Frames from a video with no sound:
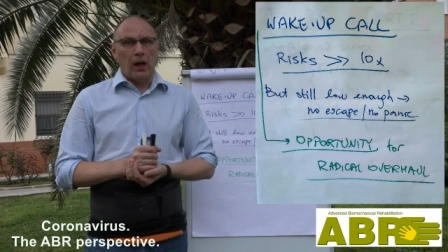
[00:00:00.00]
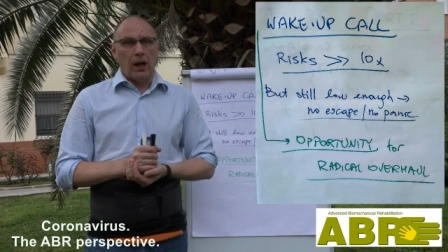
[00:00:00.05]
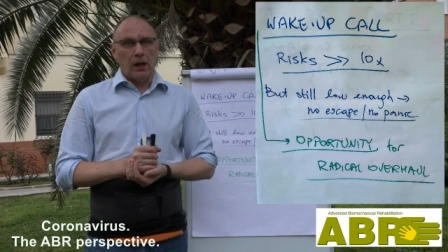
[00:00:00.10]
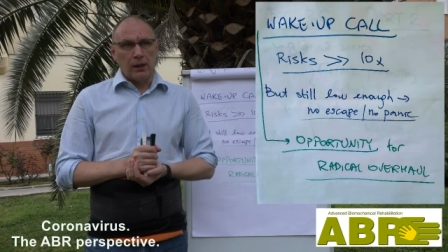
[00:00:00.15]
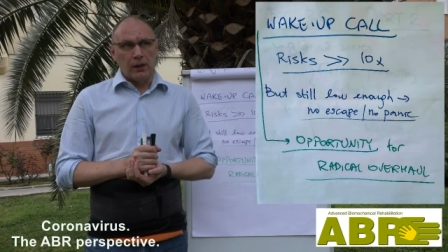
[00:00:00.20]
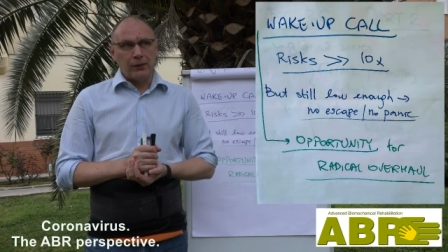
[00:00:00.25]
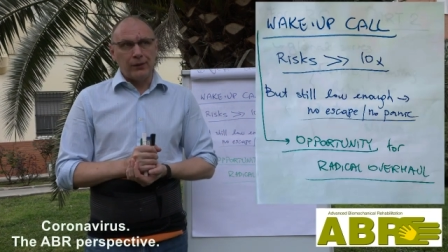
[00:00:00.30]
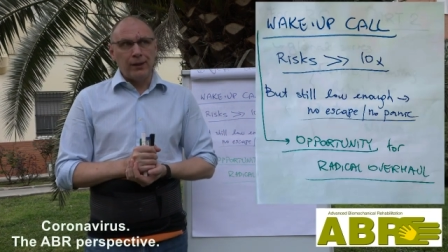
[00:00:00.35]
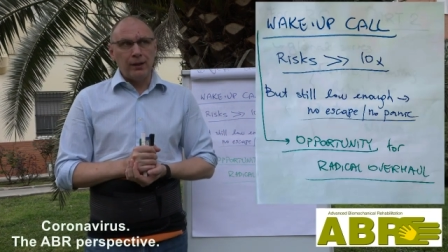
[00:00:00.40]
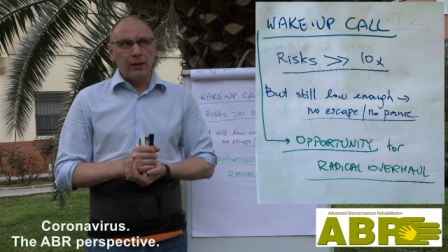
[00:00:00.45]
And
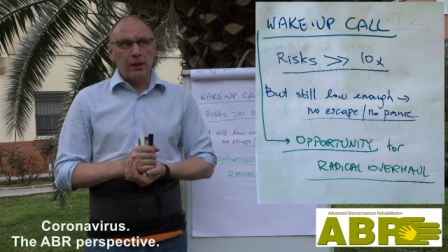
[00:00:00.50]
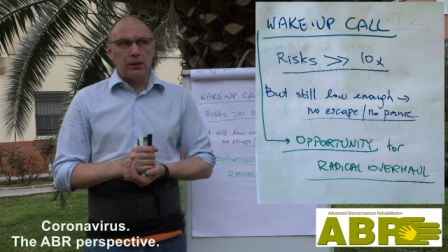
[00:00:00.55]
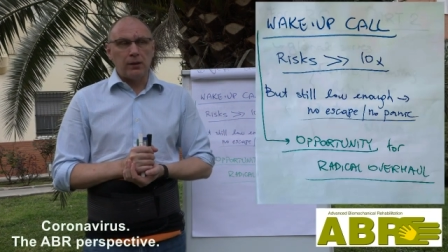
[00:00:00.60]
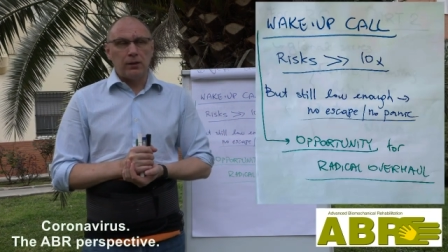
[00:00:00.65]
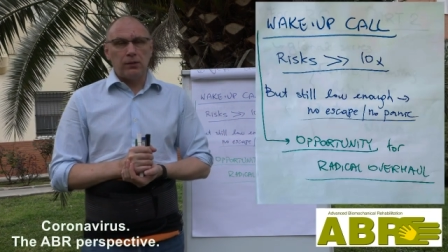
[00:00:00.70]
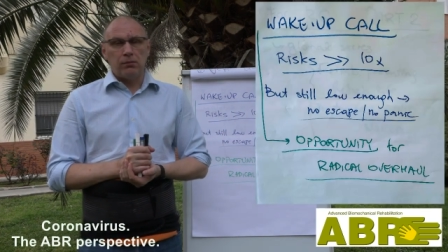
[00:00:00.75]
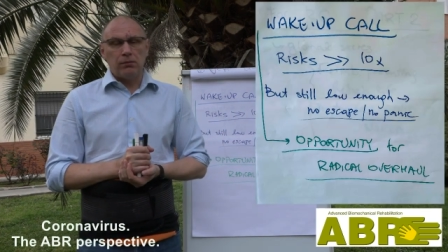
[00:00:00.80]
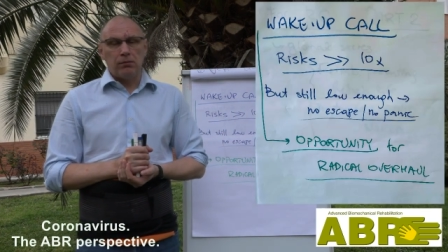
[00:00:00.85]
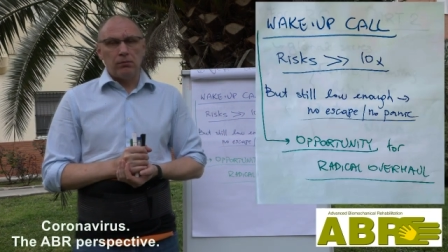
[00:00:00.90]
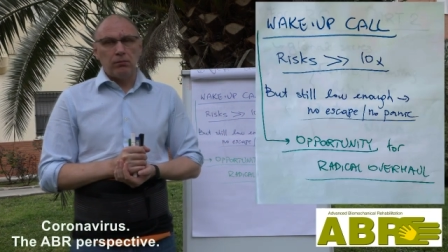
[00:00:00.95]
I think that
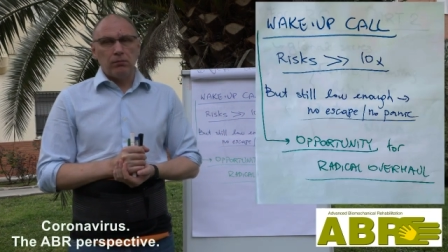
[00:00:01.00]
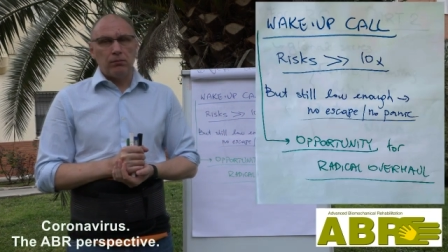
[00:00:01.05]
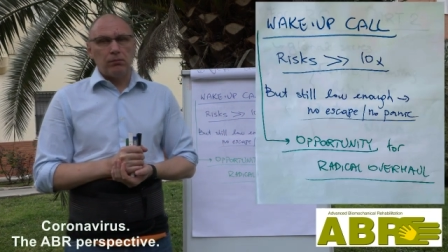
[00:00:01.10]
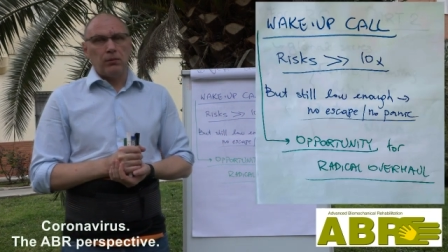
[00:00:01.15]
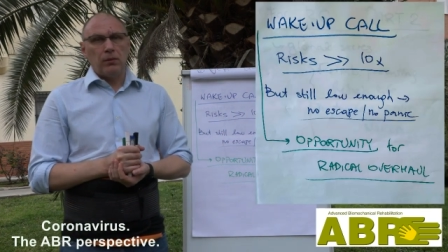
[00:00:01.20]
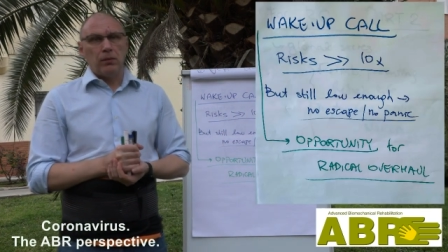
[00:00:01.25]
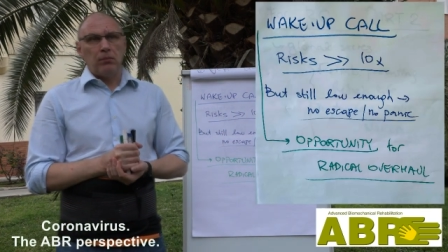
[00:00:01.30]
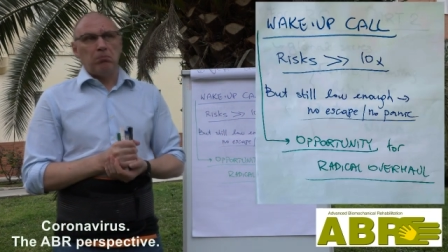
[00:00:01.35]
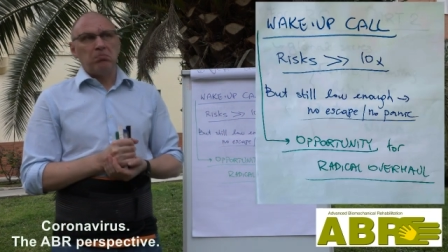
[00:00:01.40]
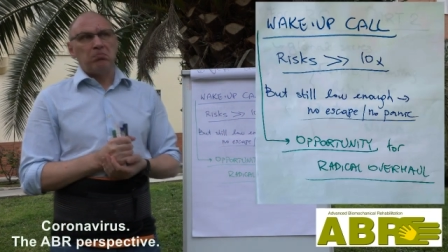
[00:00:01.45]

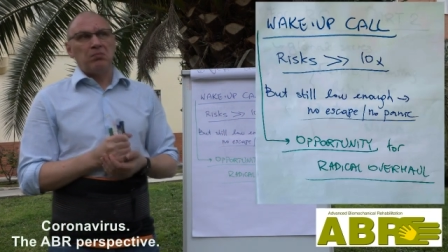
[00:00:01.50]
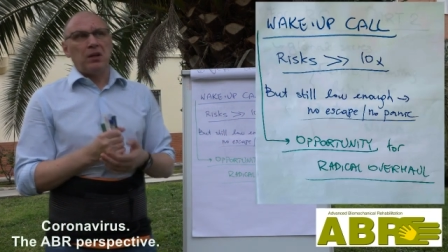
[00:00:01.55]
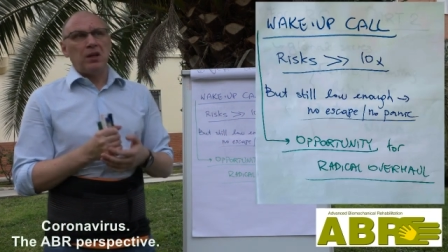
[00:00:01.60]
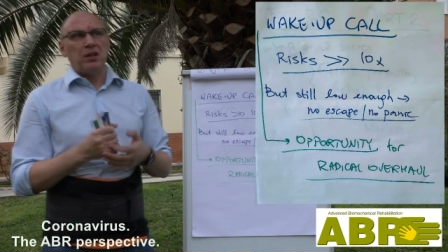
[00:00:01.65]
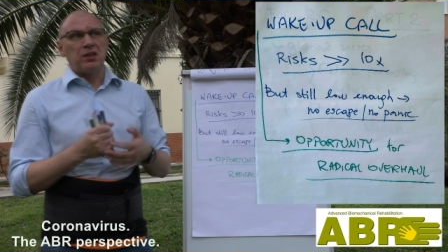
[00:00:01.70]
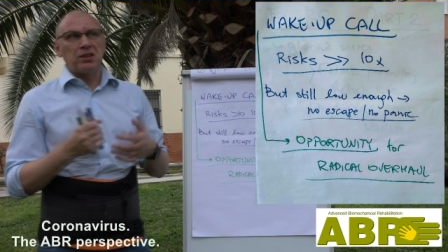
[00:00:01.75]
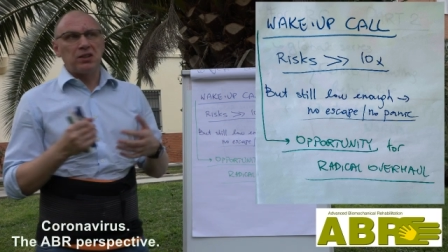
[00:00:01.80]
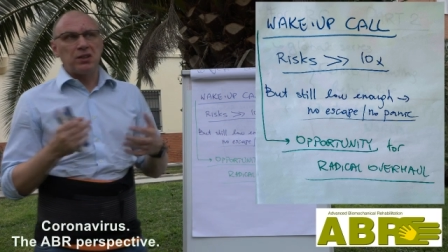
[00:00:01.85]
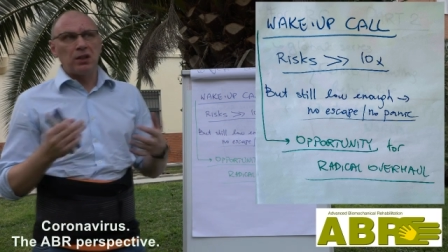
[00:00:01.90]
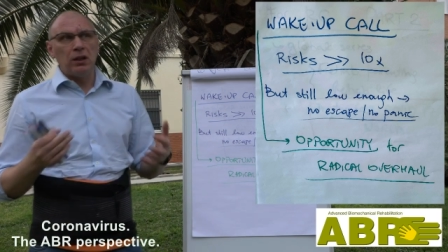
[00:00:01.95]

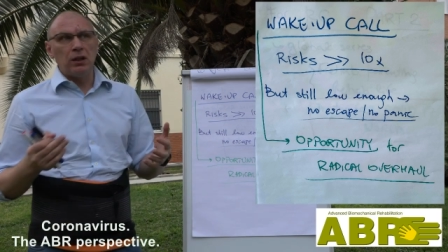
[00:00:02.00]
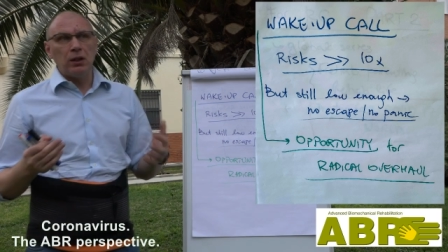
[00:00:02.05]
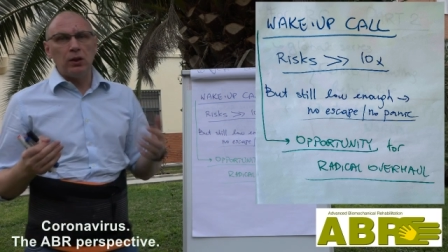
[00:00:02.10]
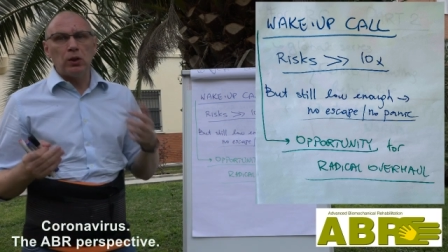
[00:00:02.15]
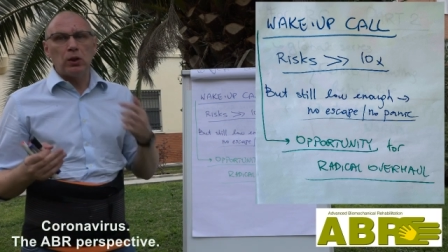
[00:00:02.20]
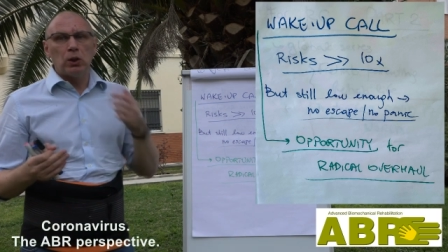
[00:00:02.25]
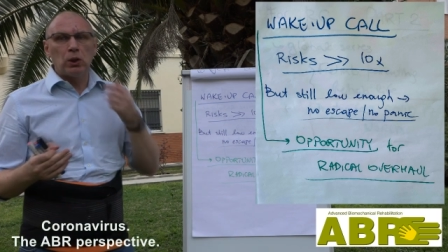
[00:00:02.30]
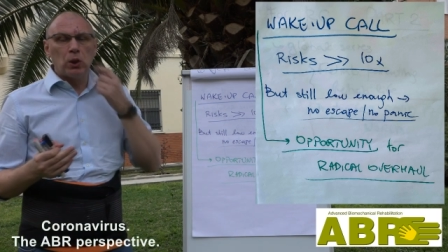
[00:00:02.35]
it's still